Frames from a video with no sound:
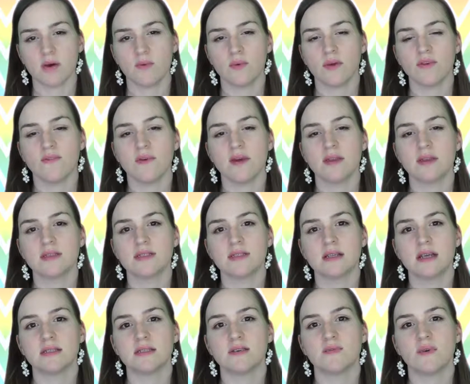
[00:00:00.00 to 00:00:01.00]
We feel a
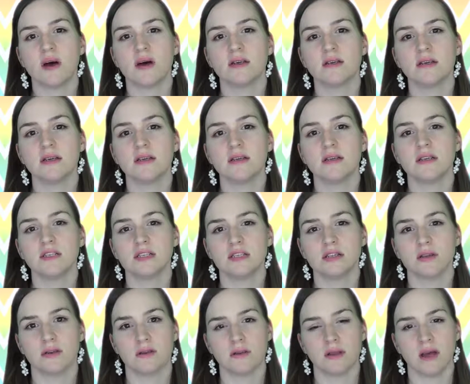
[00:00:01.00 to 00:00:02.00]
sense of
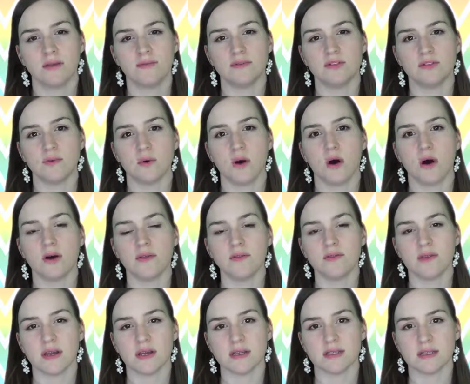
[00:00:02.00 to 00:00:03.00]
unconditional love to all
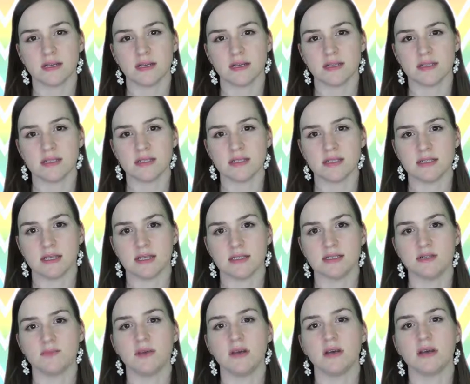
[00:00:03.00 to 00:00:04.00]
things in existence
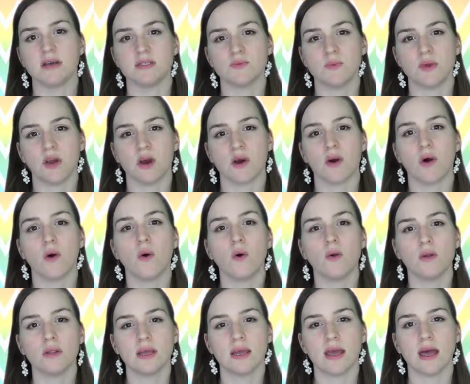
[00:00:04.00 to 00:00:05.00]
because we are
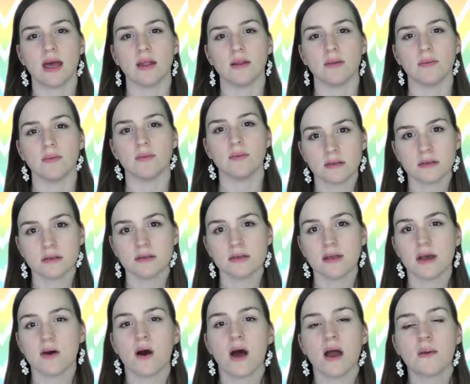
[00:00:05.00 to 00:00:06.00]
whole again.
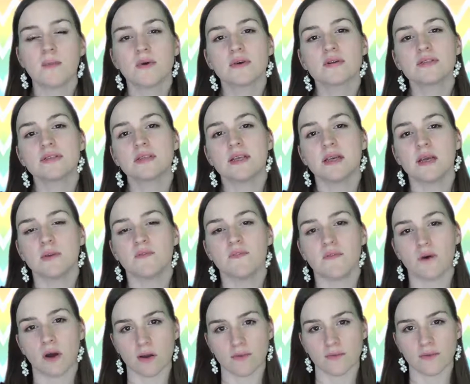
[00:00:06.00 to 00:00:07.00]
Now, I personally am
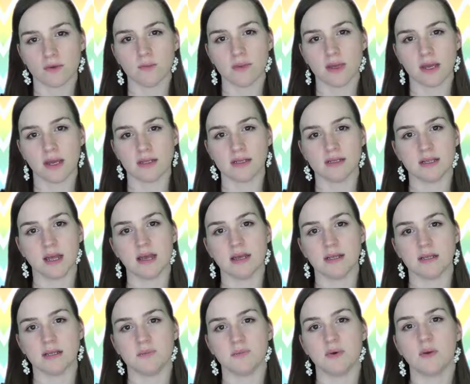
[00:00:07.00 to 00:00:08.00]
far from being
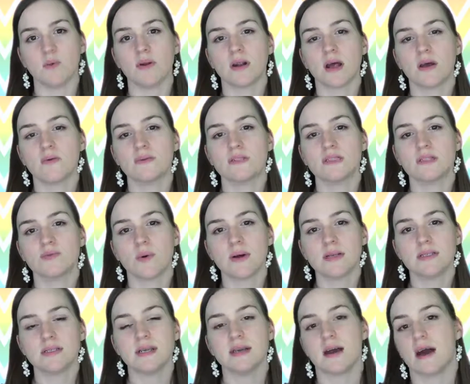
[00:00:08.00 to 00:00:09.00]
enlightened, but when I was
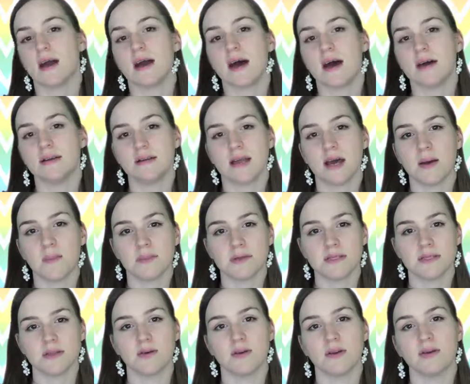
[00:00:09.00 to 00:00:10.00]
20, I had an
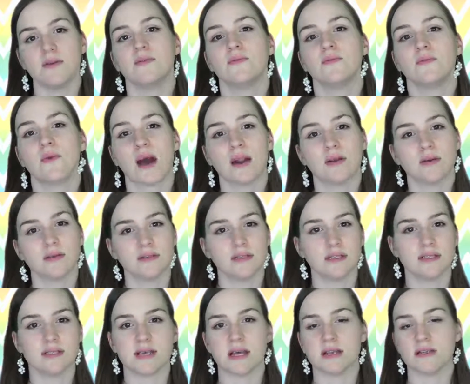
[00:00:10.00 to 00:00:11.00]
episode of radical
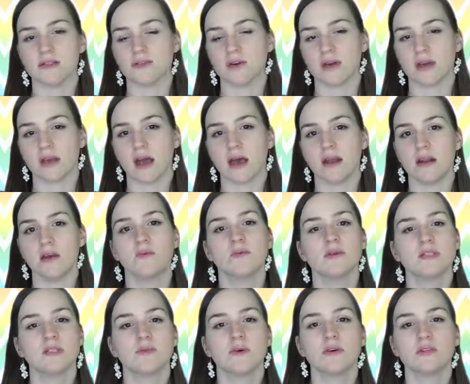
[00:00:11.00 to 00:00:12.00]
decentering, and it
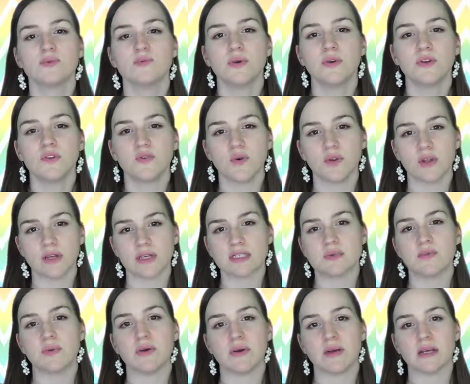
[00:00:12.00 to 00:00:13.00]
was the most beautiful
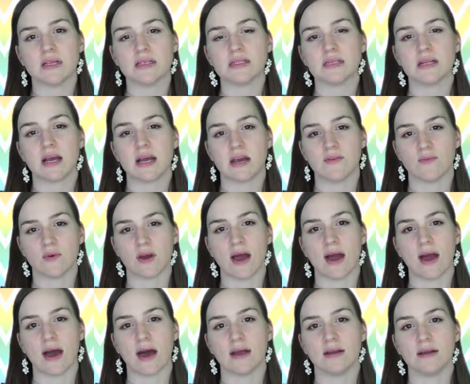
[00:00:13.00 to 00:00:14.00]
experience that I ever
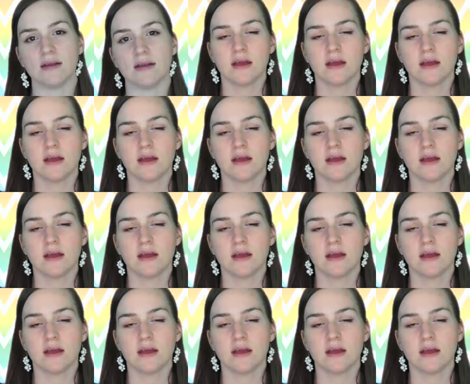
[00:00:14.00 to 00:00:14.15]
had.